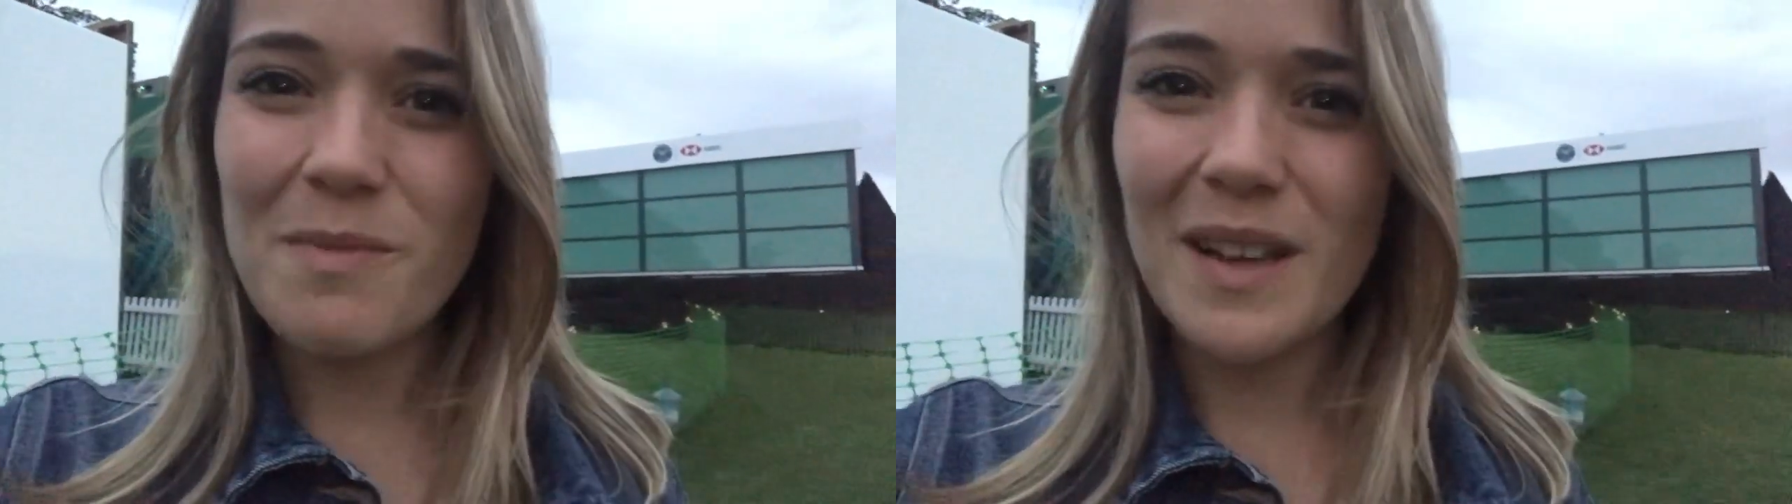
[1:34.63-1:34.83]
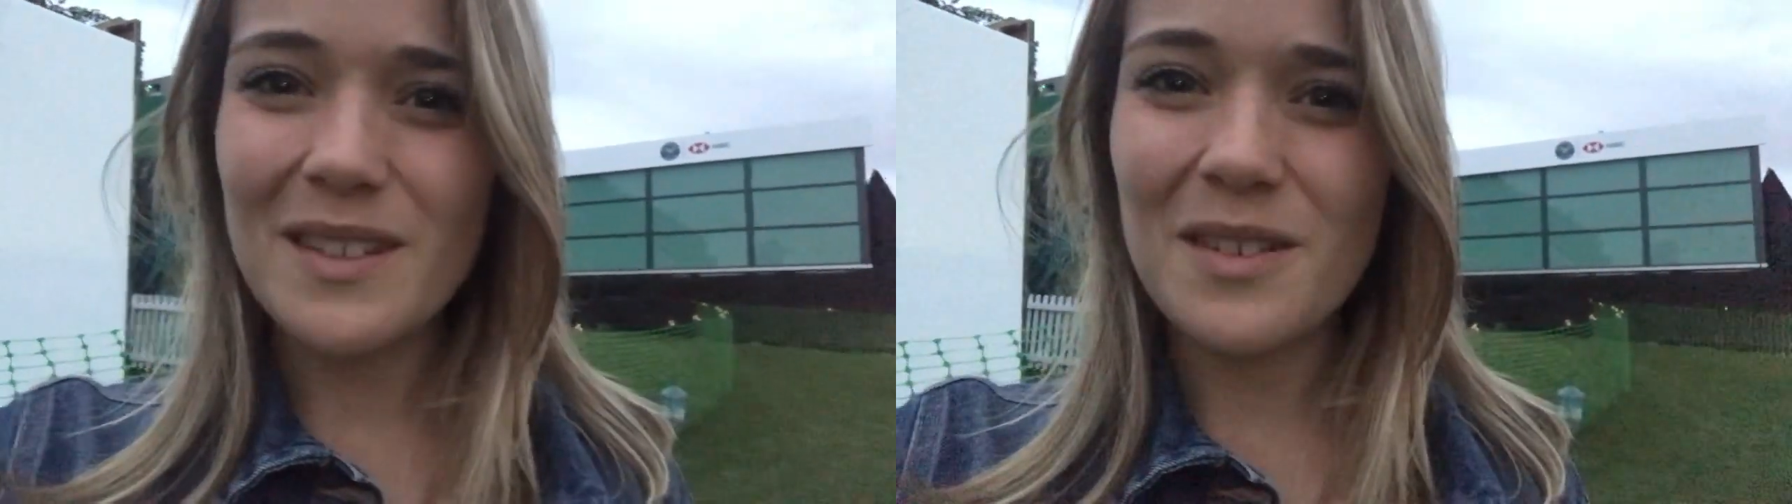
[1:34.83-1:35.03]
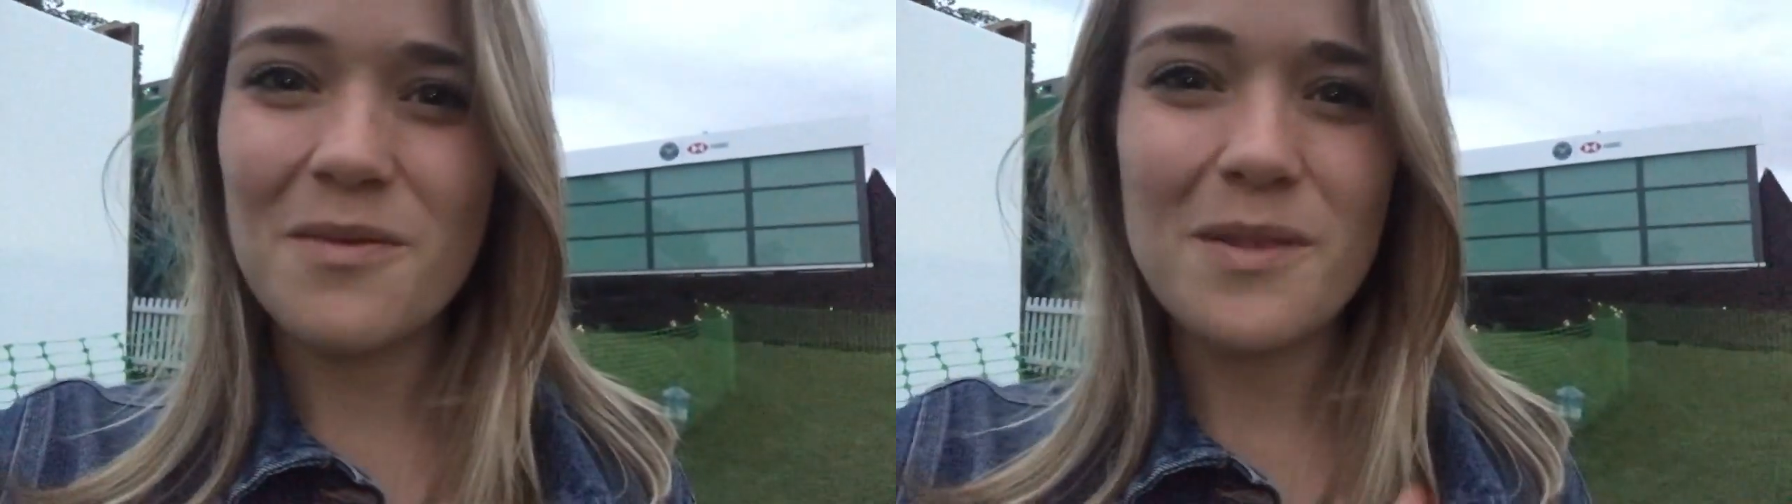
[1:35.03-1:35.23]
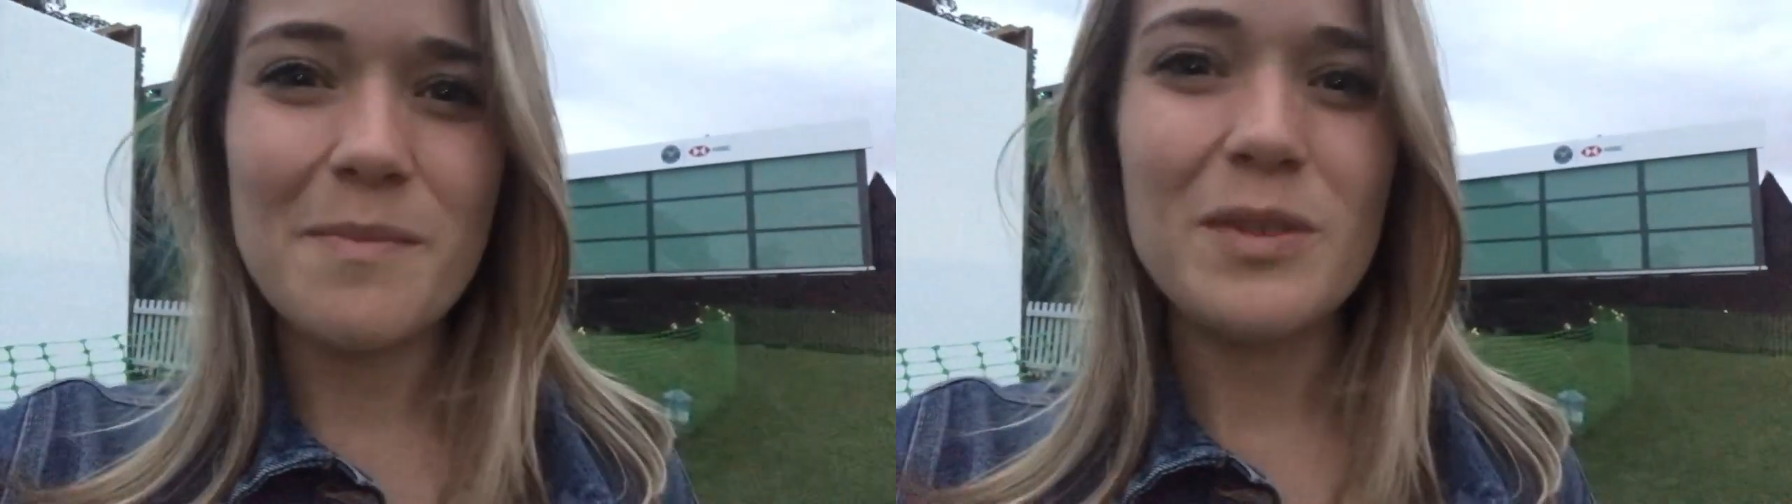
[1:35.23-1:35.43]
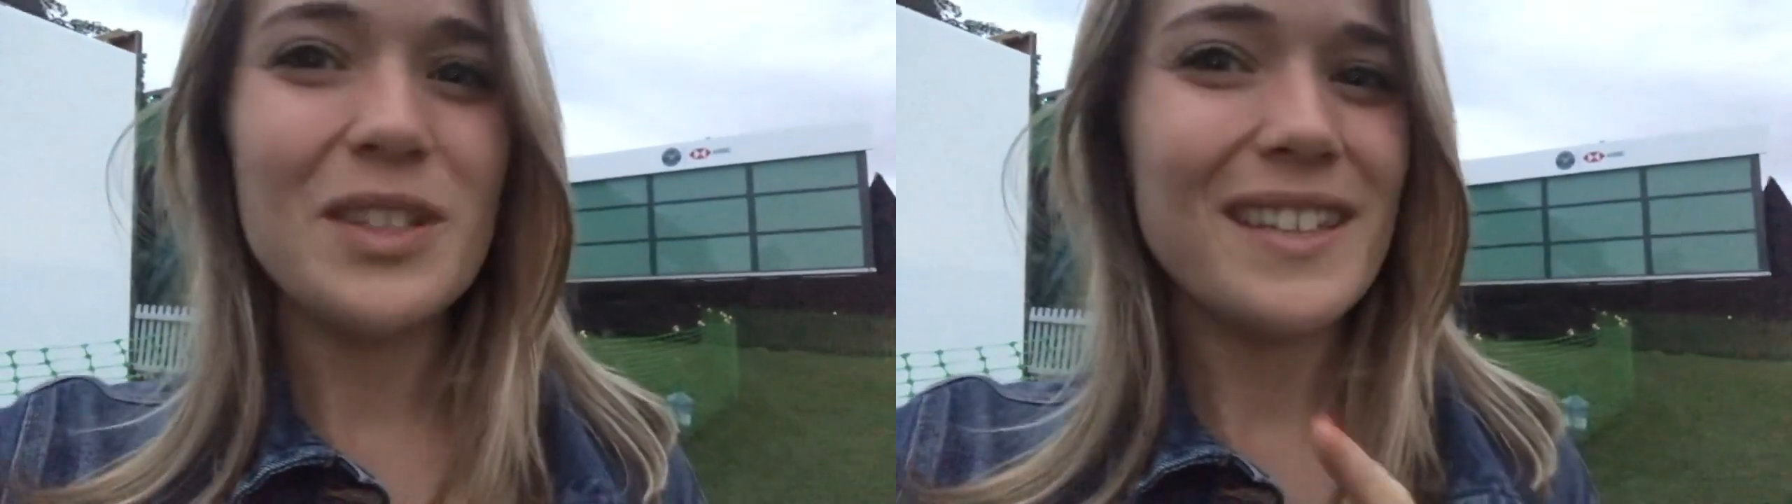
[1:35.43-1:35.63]
buzz of
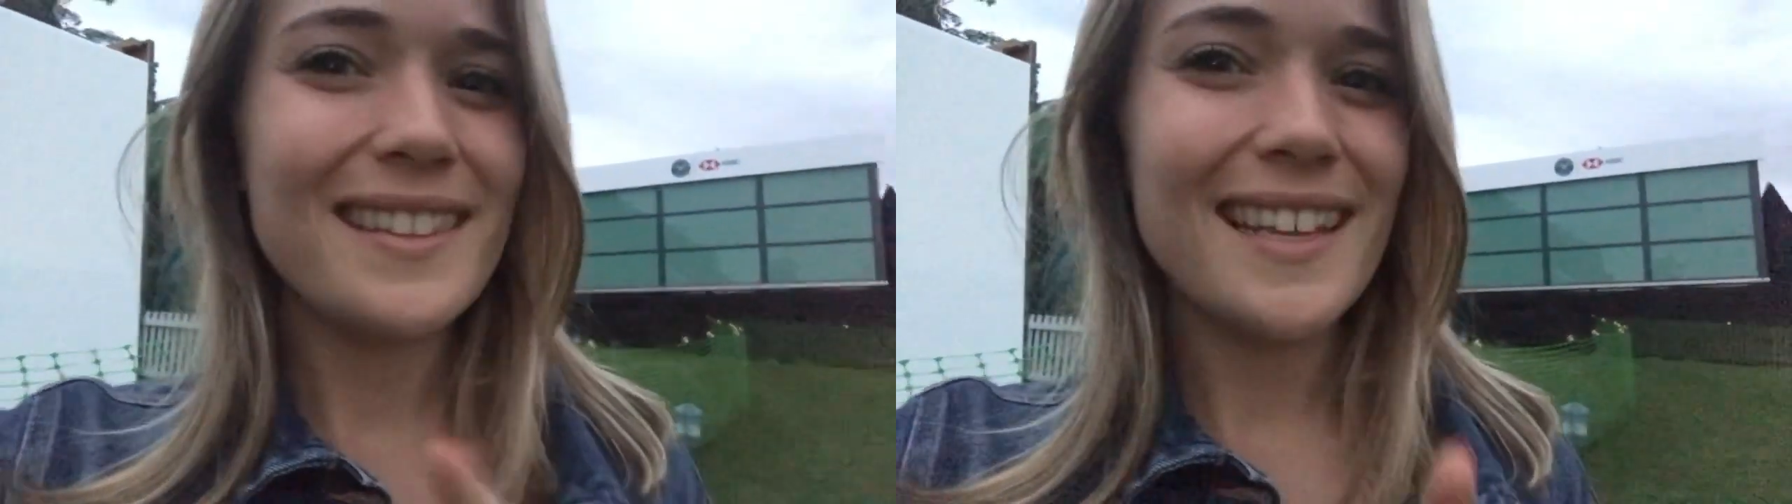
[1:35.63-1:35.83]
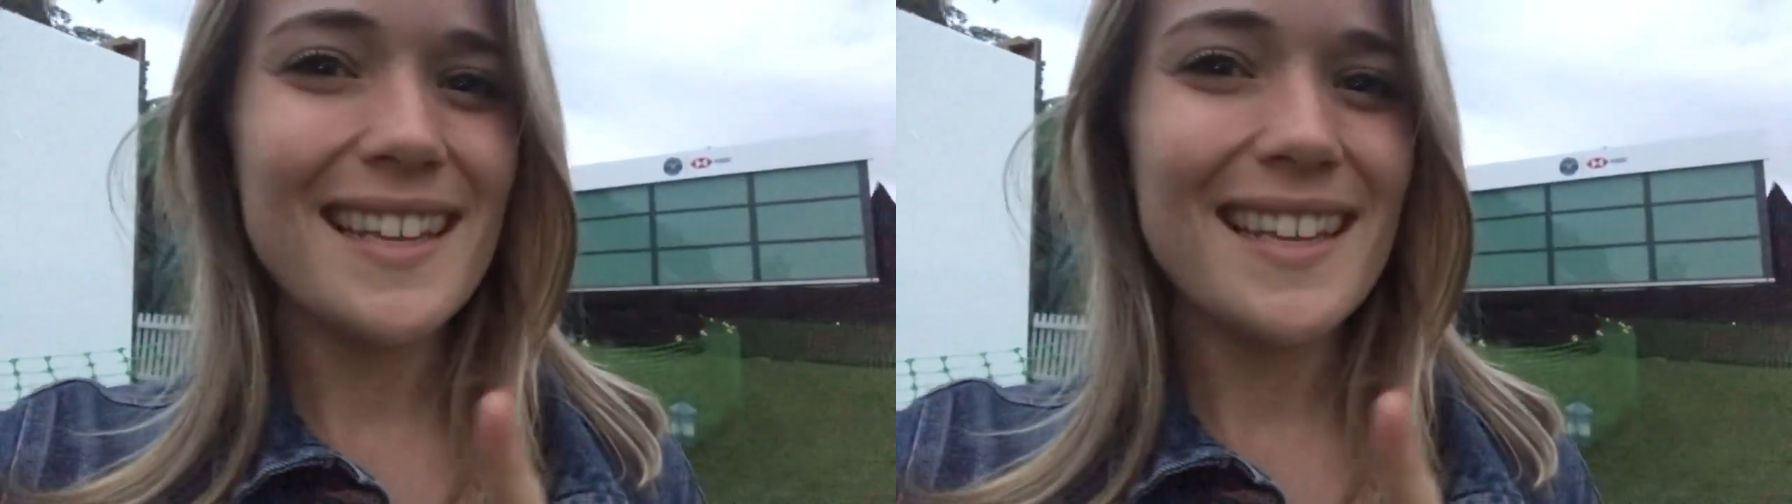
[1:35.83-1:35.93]
Wimbledon,